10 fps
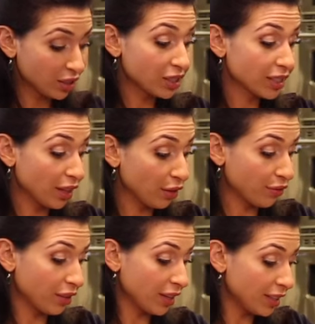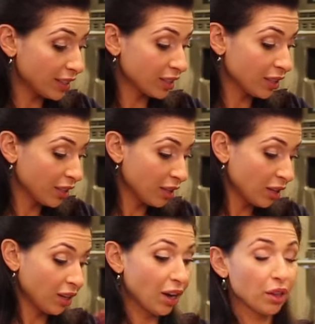or skillet for this.
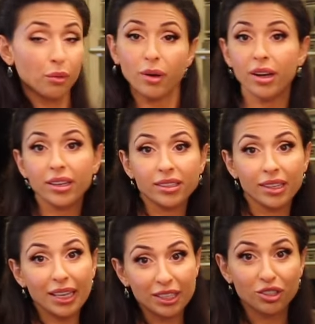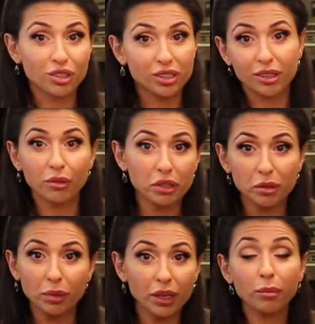Otherwise, it's just going
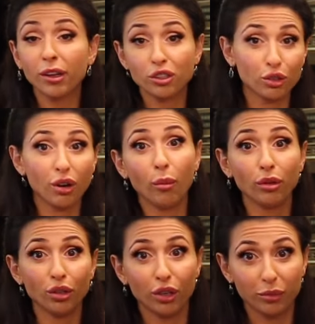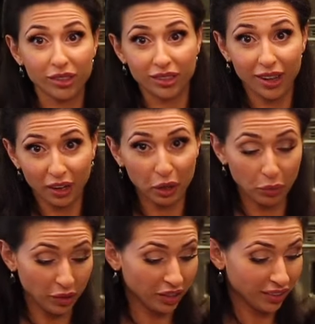to be a bunch of crumbled herbs. It's not
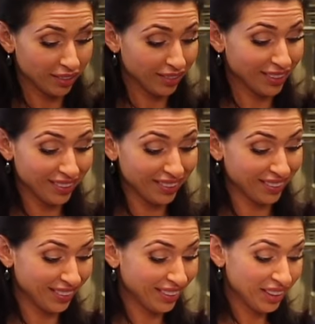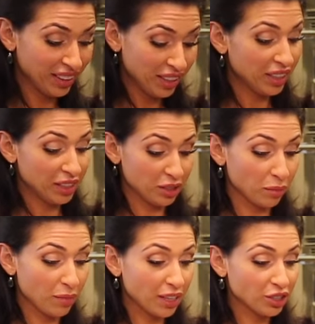gonna work. So
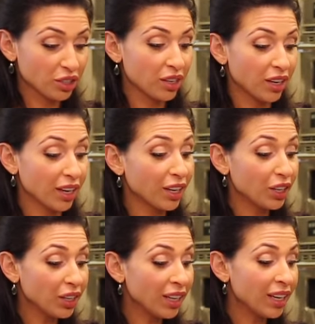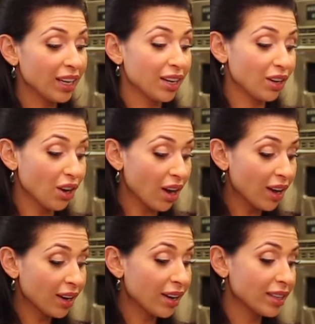make sure a good
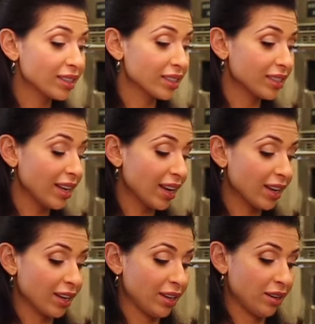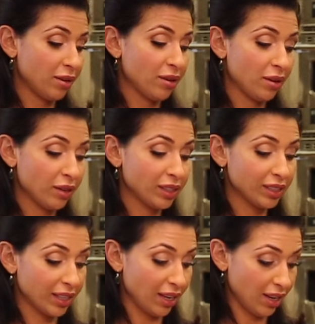non-stick
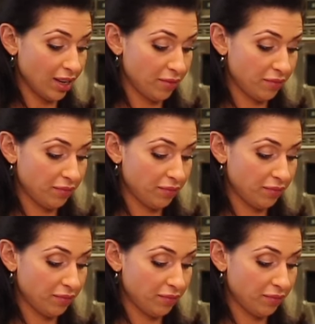skillet.